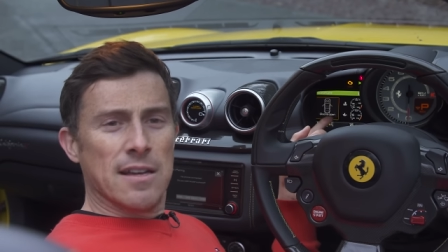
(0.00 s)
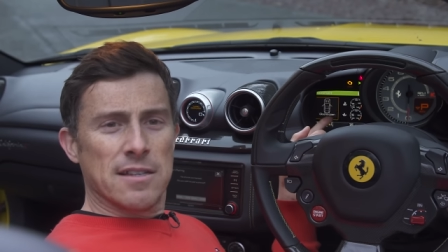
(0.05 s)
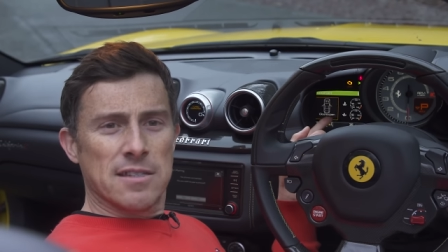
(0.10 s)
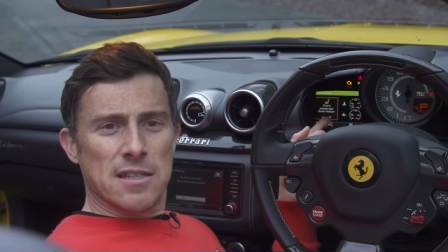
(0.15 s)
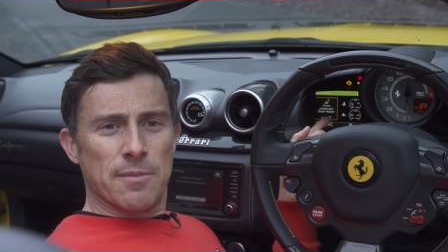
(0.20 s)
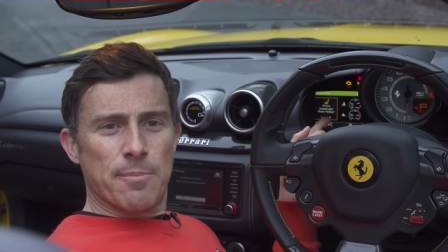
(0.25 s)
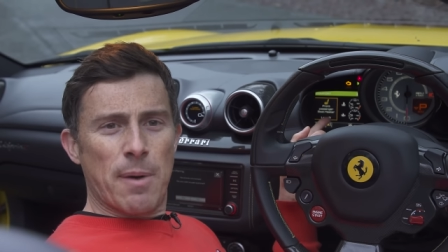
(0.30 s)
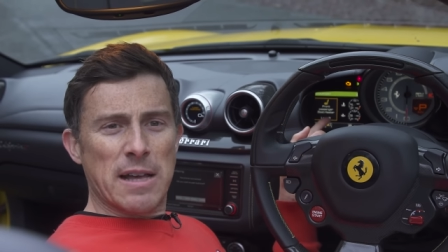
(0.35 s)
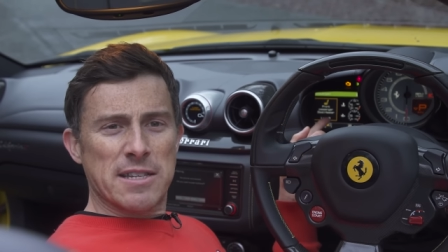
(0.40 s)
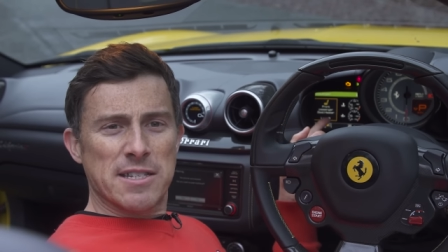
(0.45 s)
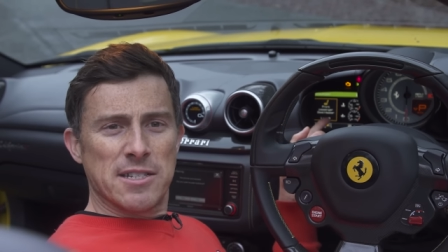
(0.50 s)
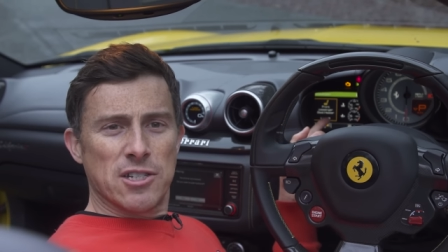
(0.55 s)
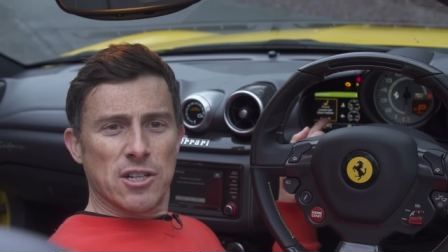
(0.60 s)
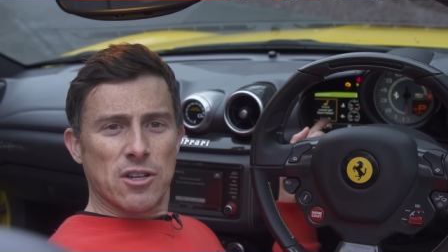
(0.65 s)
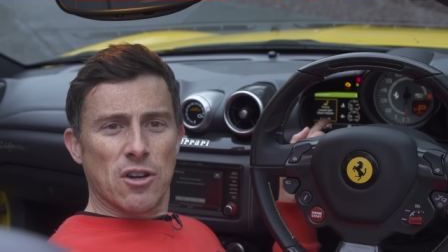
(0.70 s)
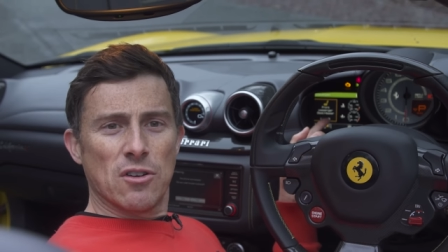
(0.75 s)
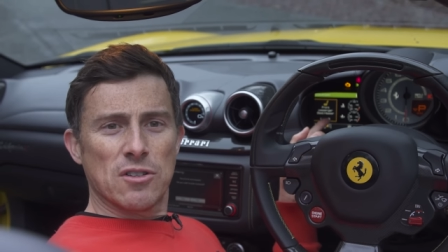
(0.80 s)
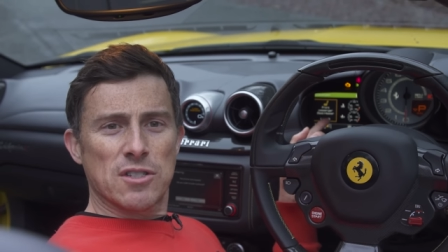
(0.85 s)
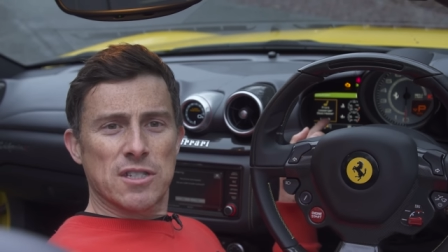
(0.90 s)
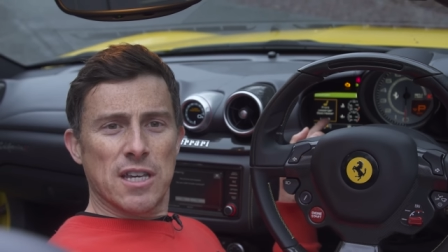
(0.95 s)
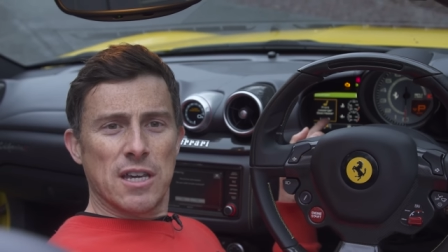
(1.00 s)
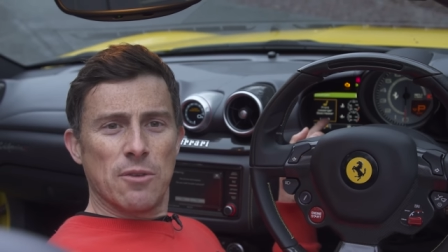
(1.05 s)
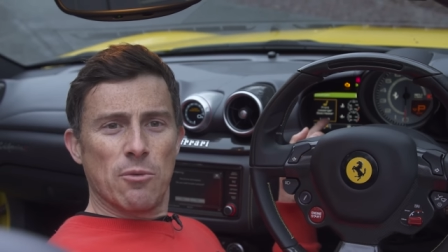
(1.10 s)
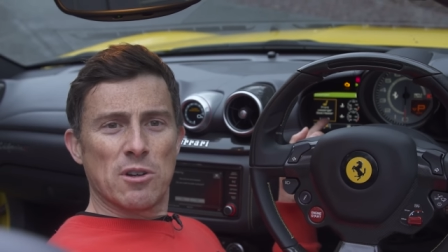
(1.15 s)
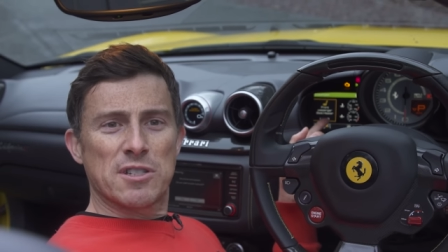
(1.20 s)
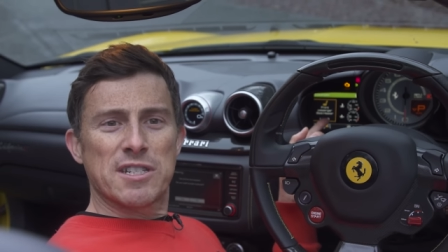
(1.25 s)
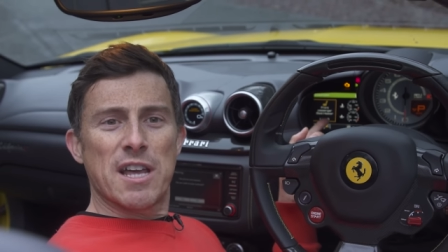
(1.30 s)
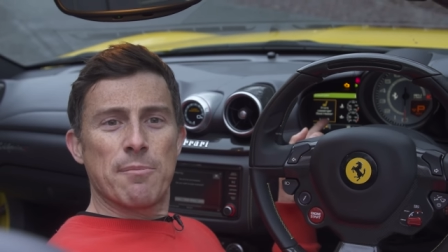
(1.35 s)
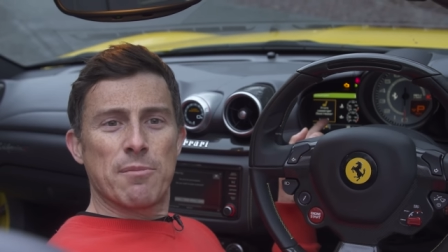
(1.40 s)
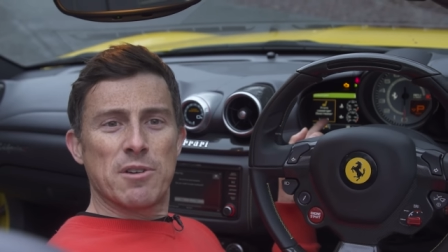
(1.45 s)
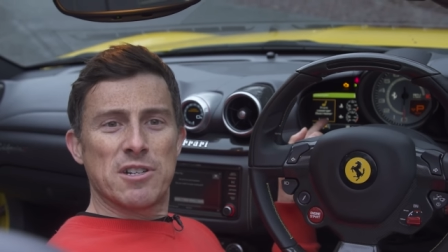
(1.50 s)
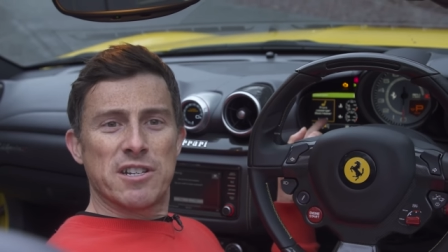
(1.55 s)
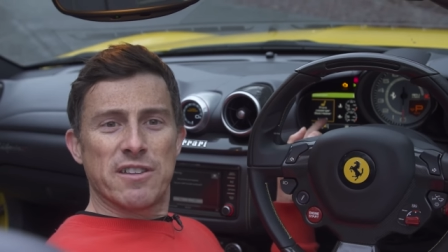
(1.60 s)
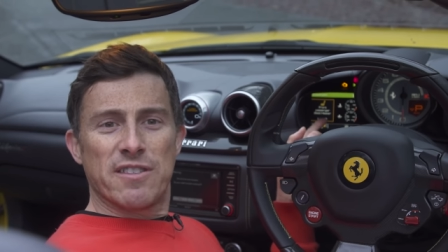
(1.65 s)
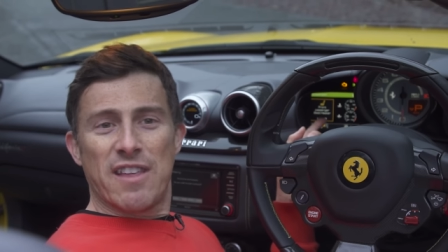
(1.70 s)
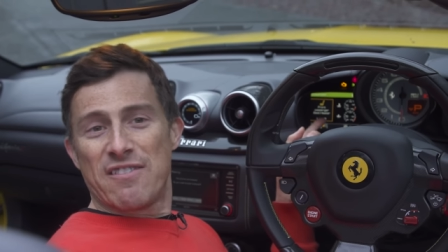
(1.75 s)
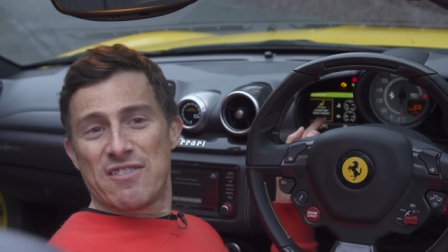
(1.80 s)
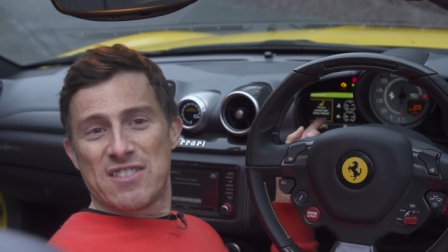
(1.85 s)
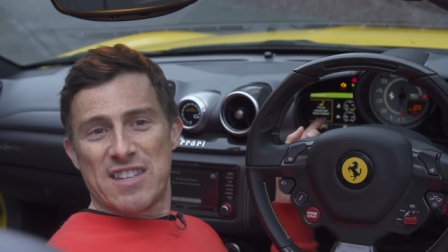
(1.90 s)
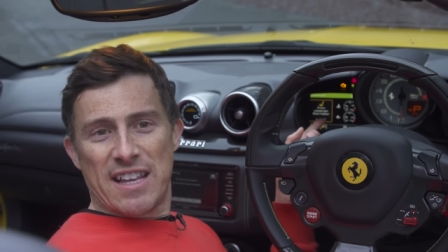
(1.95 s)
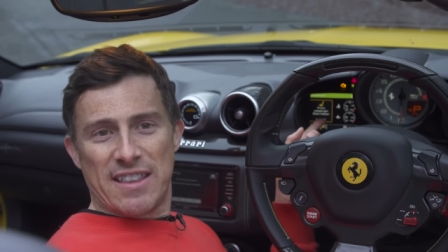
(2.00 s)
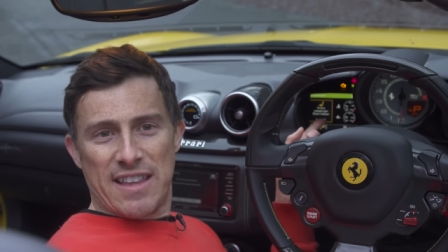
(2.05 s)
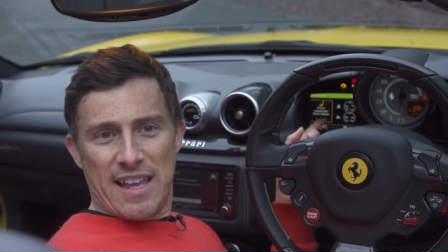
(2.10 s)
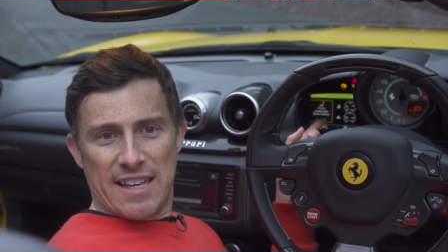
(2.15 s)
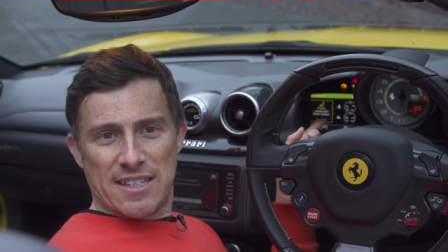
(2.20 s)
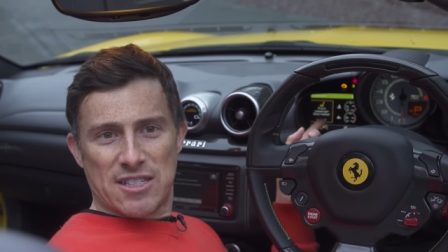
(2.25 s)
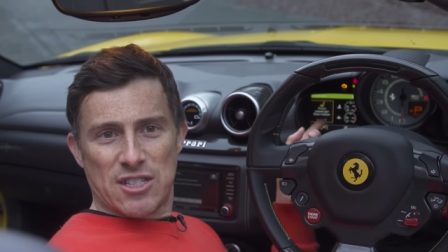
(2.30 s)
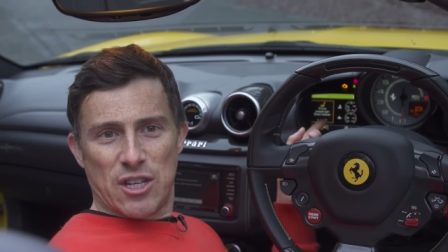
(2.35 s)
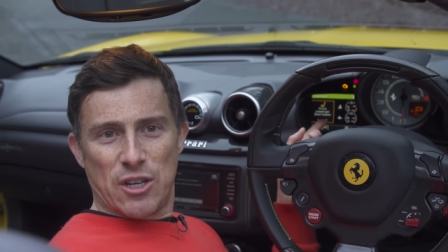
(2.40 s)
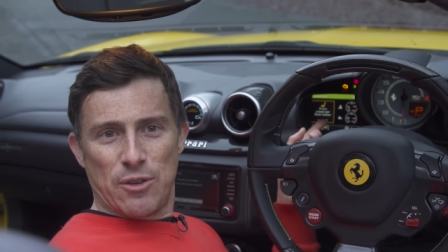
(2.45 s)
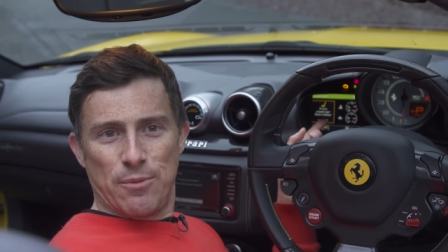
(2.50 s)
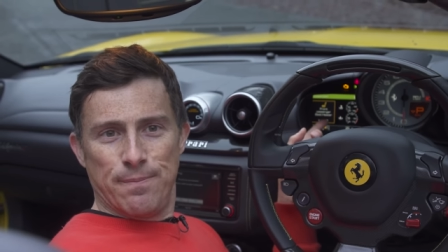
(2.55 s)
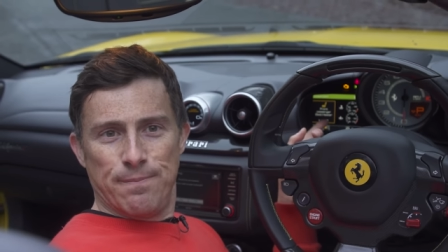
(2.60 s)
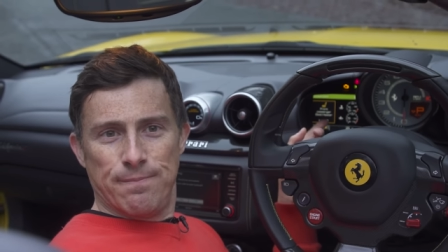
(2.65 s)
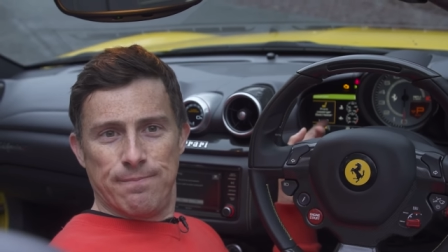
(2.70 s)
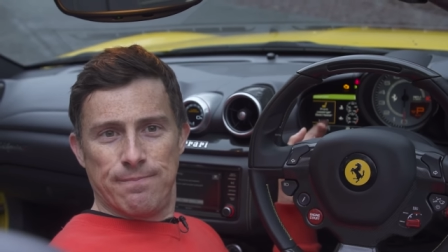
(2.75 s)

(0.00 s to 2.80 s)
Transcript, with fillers: so the passenger can't see what temperature they've set theirs to.